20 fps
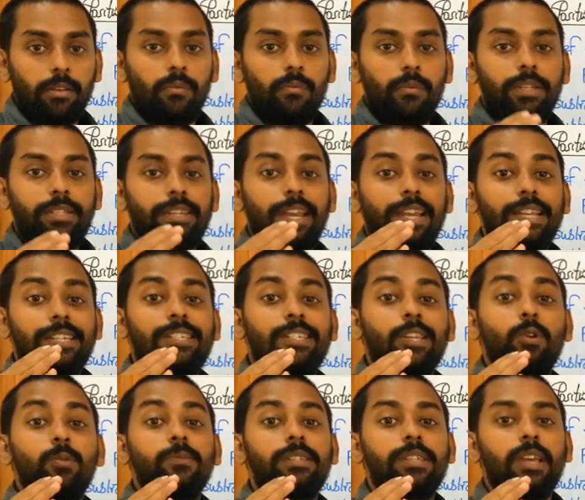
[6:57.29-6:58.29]
which
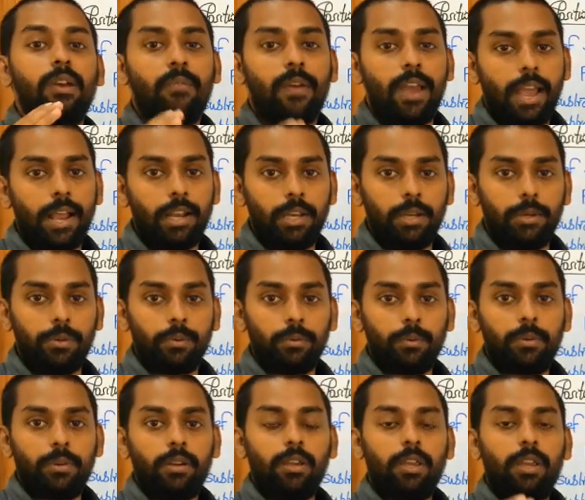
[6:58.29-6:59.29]
assumes a
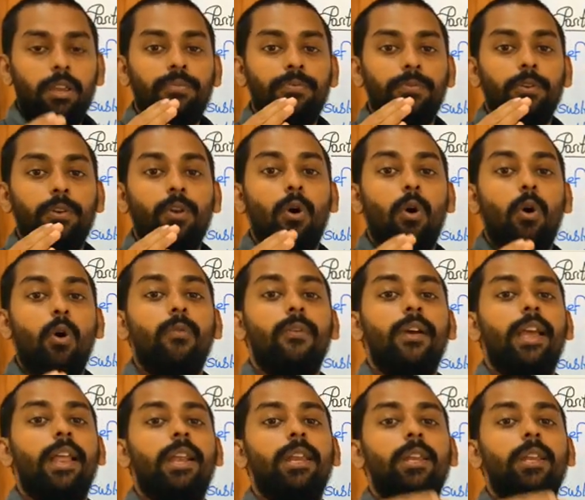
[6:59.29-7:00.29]
value if no
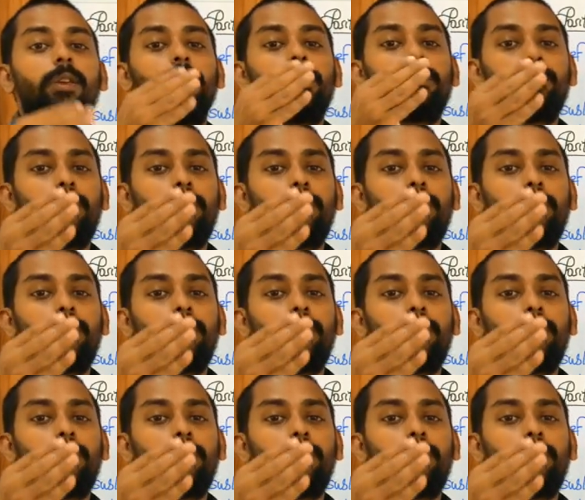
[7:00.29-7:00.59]
value is